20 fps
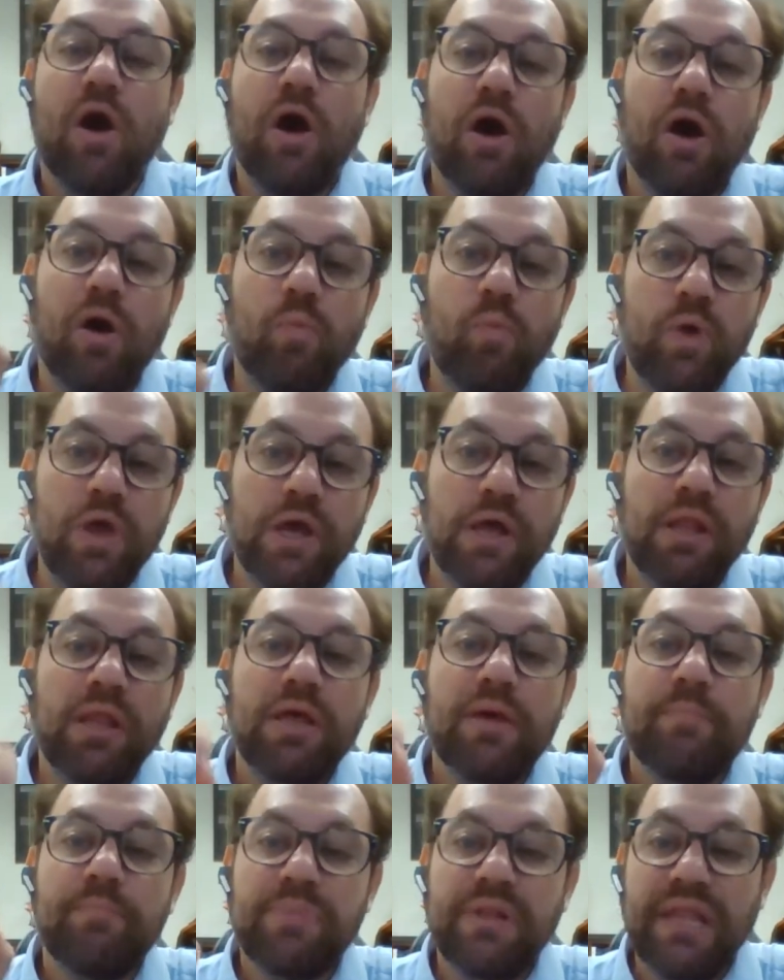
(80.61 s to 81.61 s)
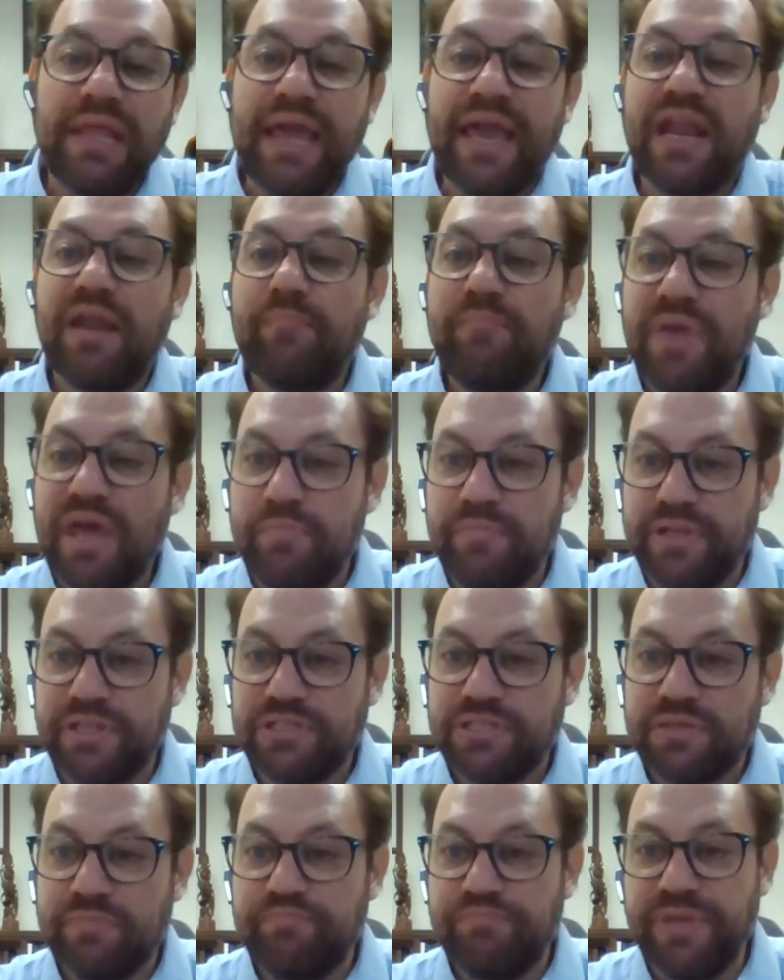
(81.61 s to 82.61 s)
Will plan
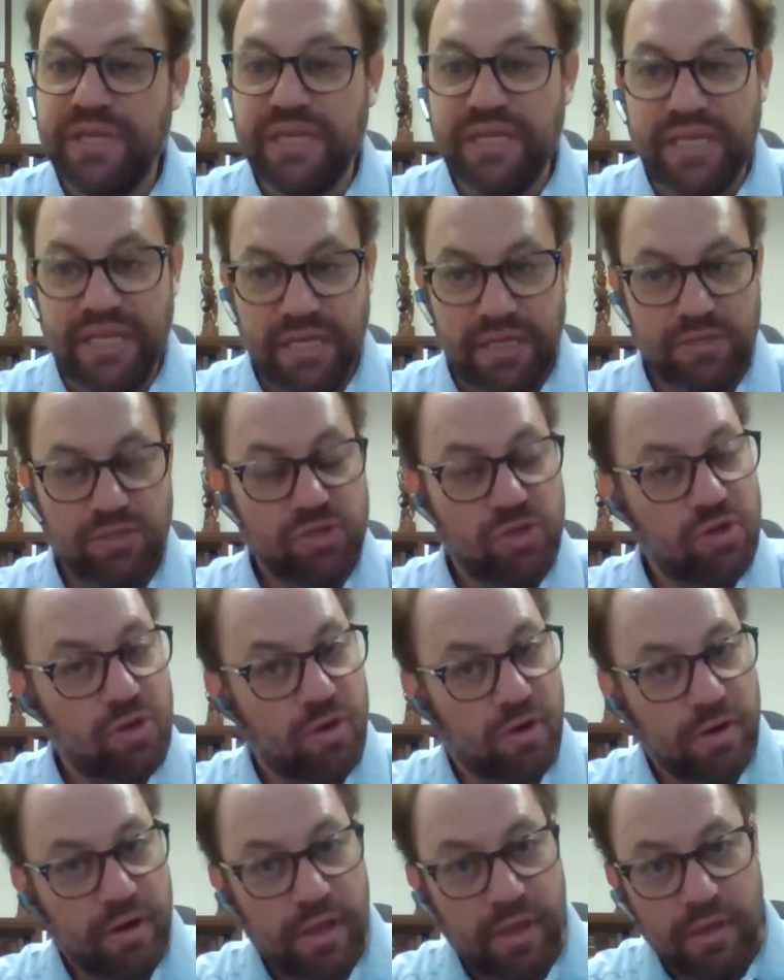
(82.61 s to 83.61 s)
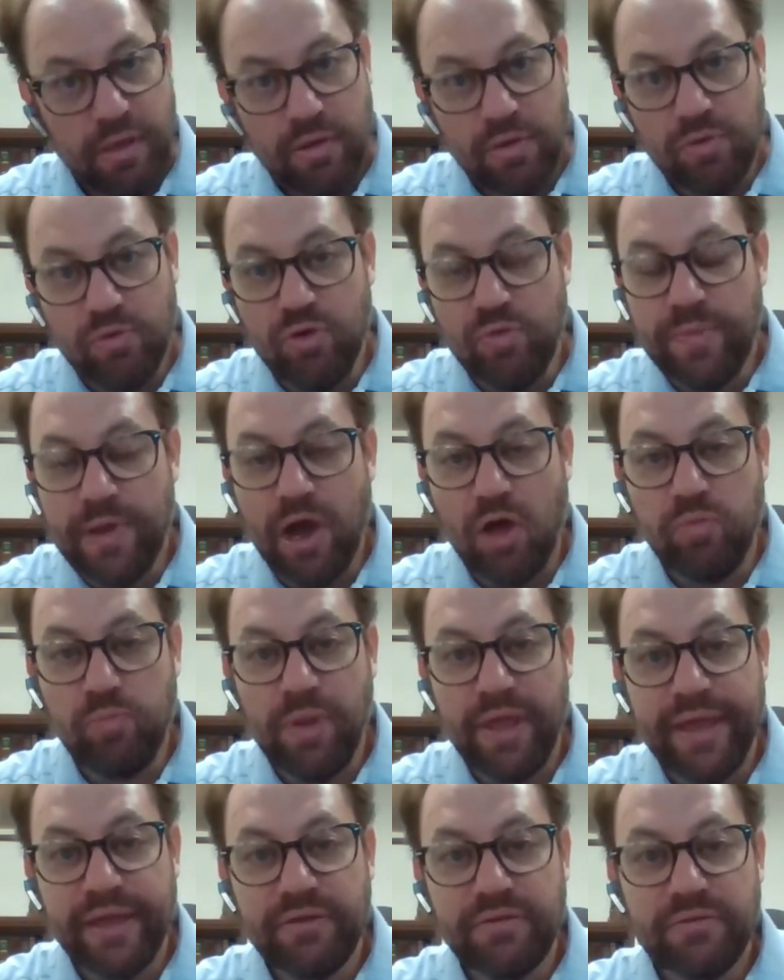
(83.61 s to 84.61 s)
amendments be needed to your group health
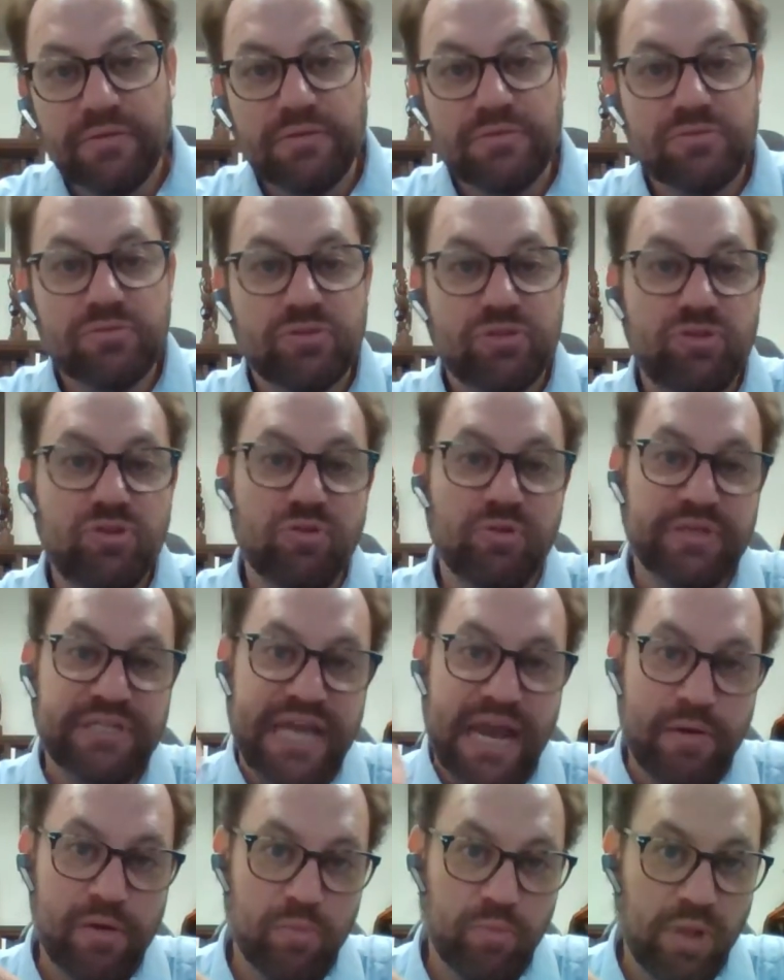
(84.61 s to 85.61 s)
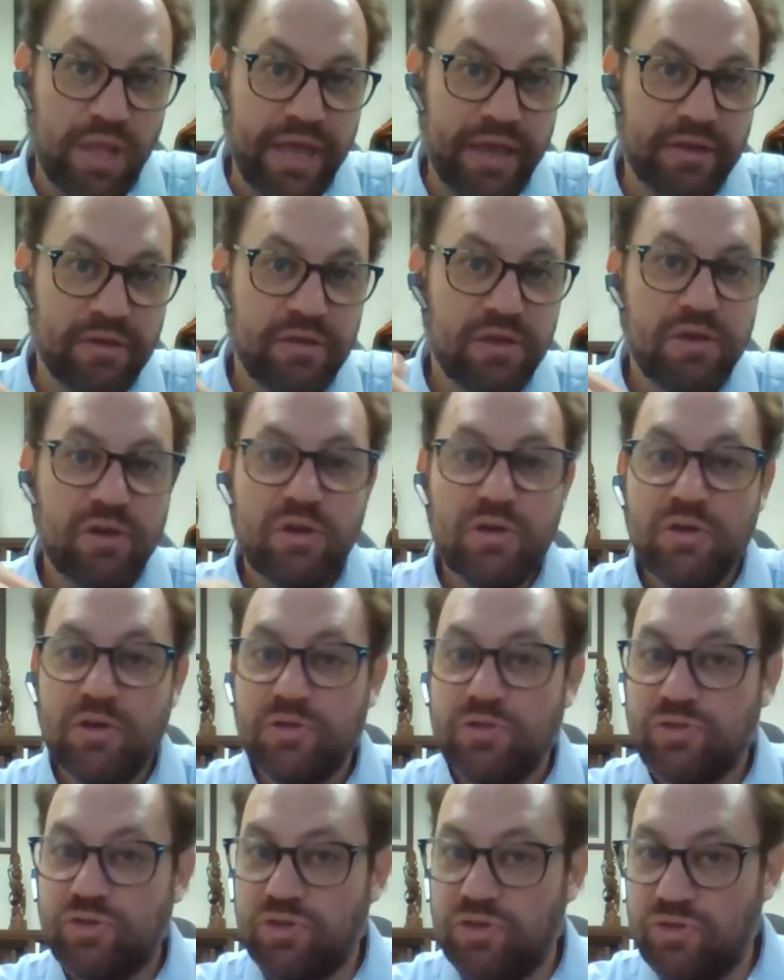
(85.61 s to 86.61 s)
plan, to your retirement plan,
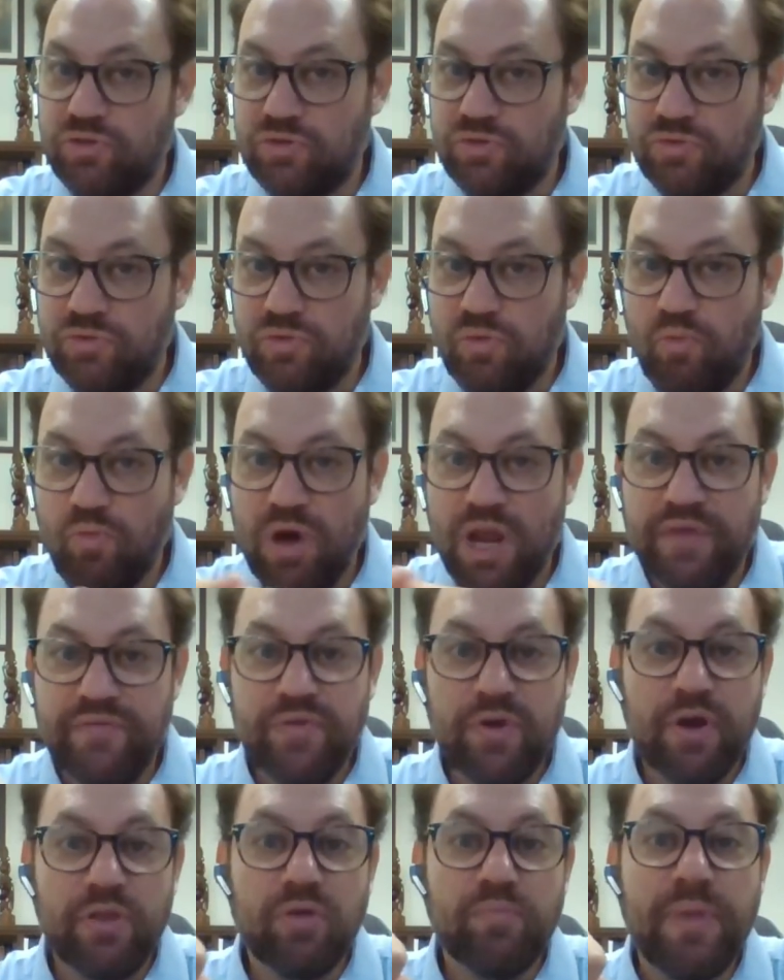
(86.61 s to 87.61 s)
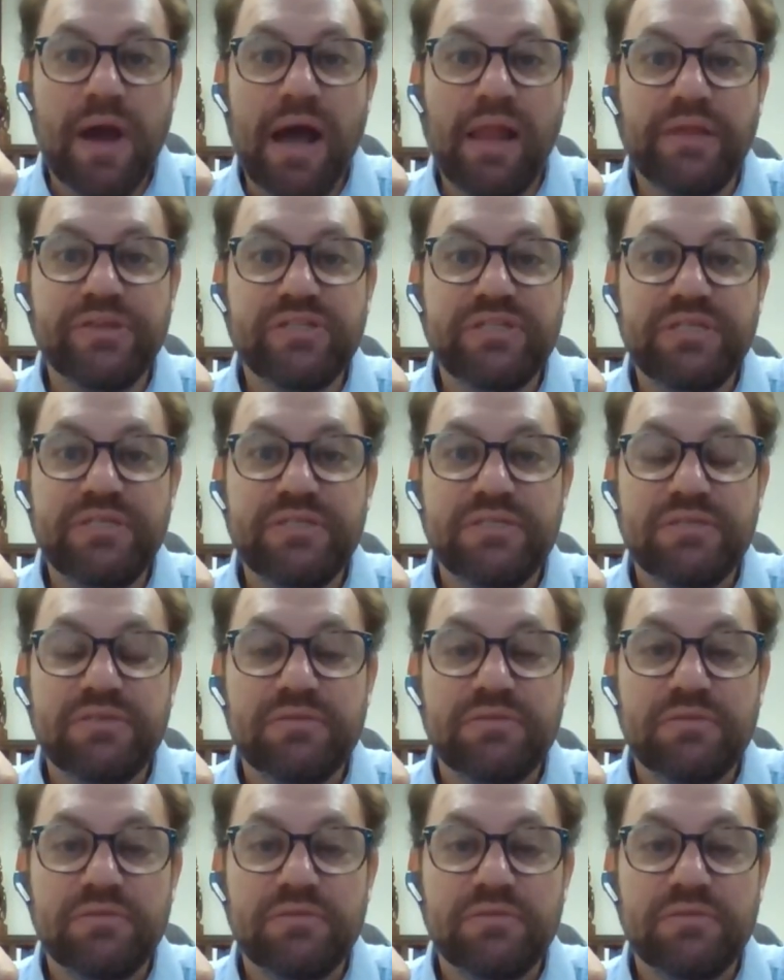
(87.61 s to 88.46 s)
to one of your other policies?